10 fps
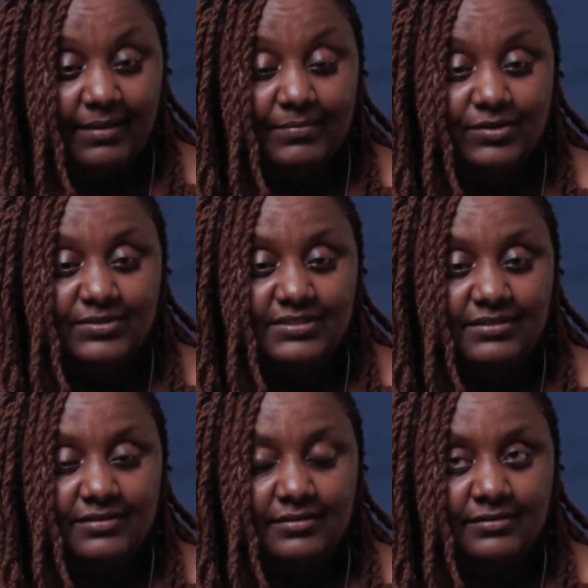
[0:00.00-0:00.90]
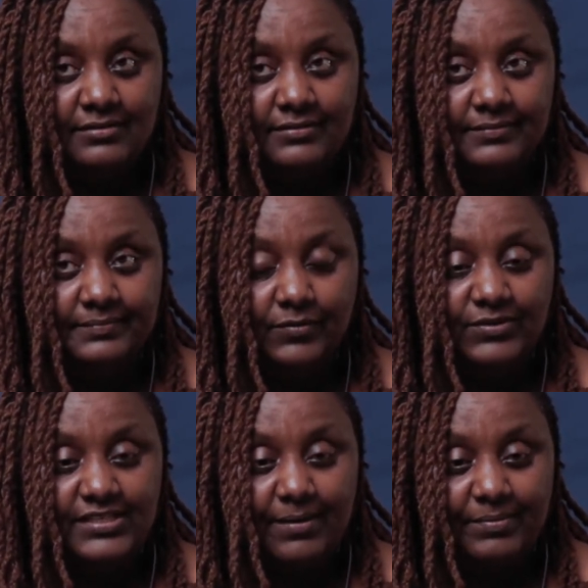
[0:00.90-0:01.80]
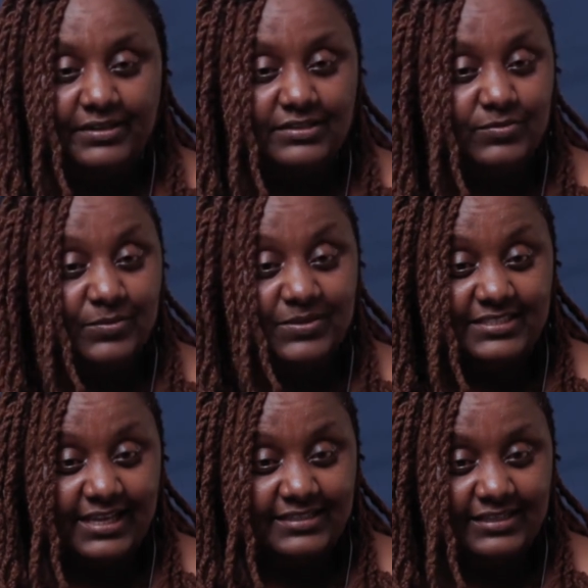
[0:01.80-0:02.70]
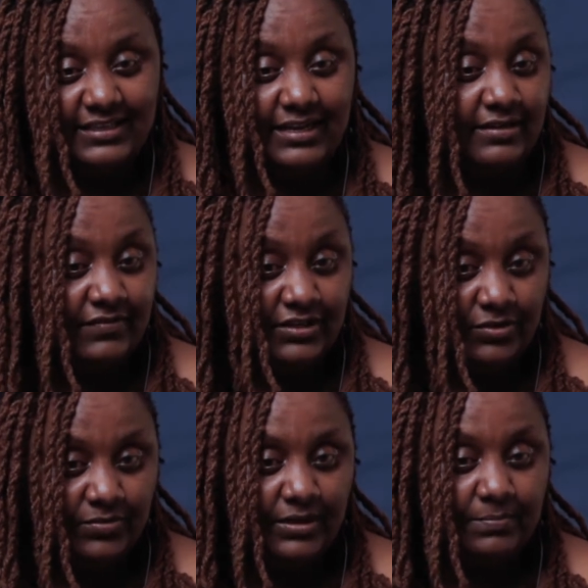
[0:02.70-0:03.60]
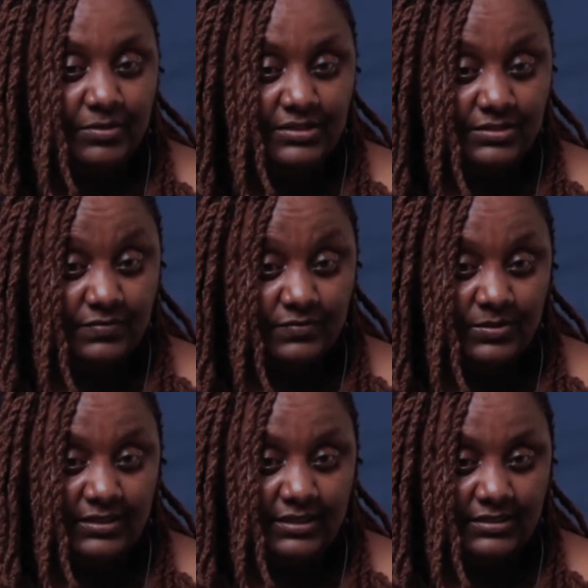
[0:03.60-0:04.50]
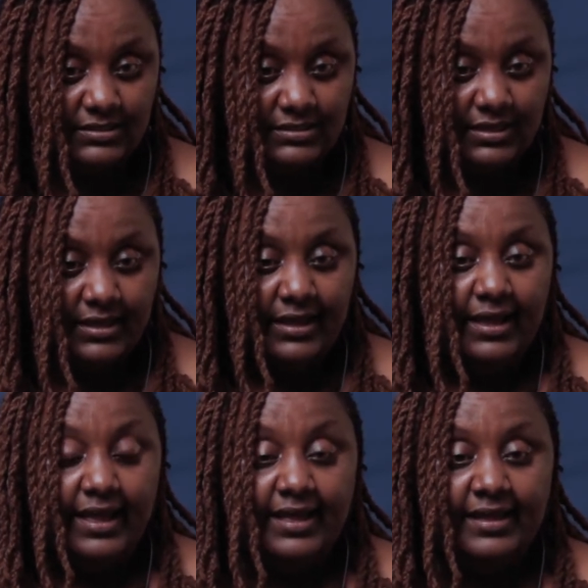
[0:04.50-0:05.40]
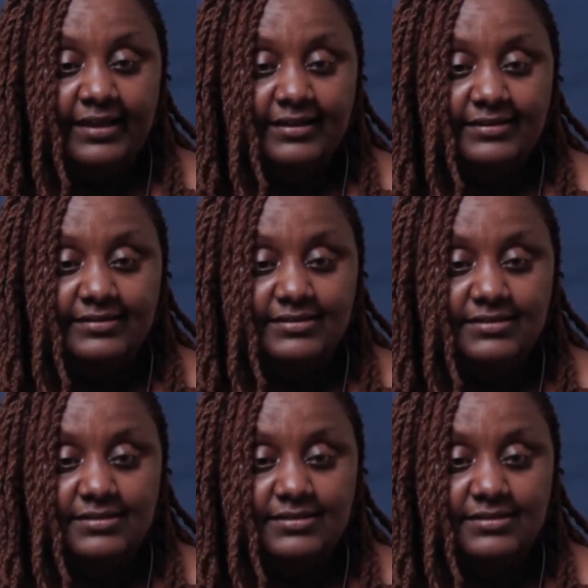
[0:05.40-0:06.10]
because what happened is when we started, I never knew the importance of doing this. And